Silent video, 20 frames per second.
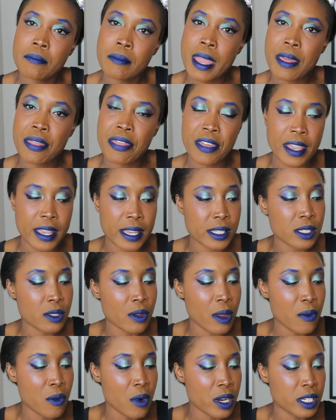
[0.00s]
meh things.
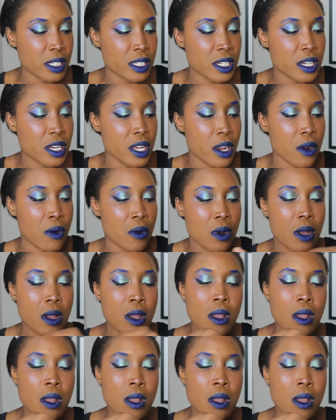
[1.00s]
So I wanted to know.